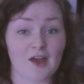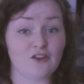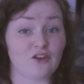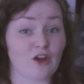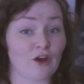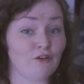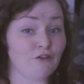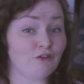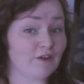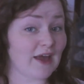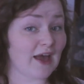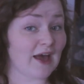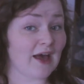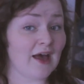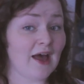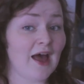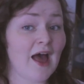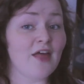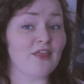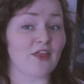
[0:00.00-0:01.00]
Don't forget
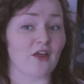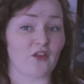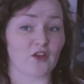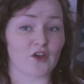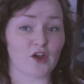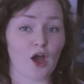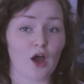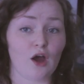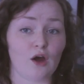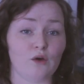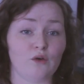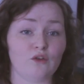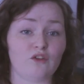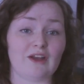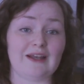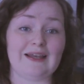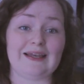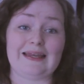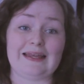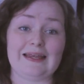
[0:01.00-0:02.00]
that the coach
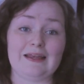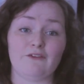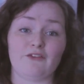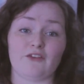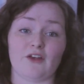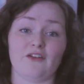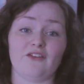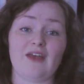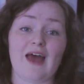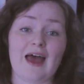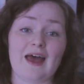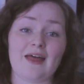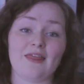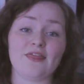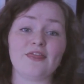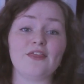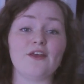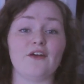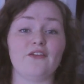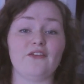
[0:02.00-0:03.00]
leaves at
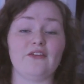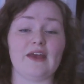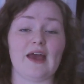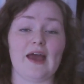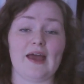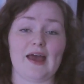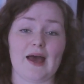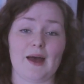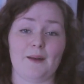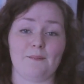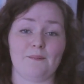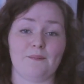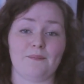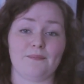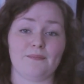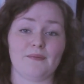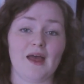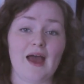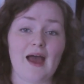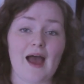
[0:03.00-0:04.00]
10:30 a.m.
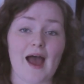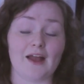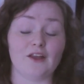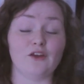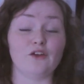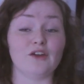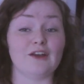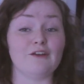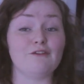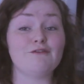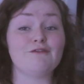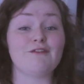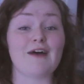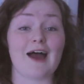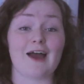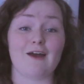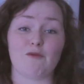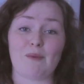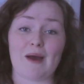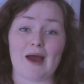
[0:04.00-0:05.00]
and you'll need
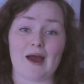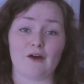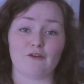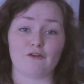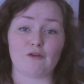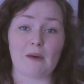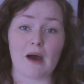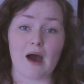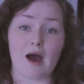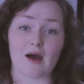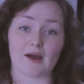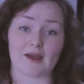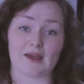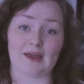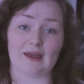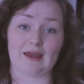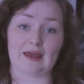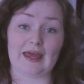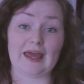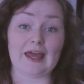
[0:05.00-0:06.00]
£5 for
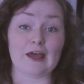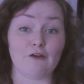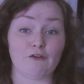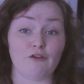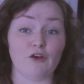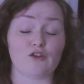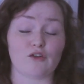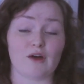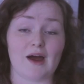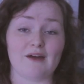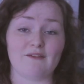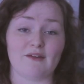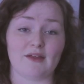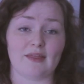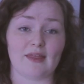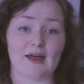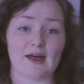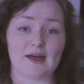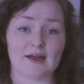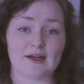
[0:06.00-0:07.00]
parking if you're driving
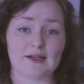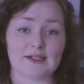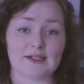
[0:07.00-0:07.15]
there.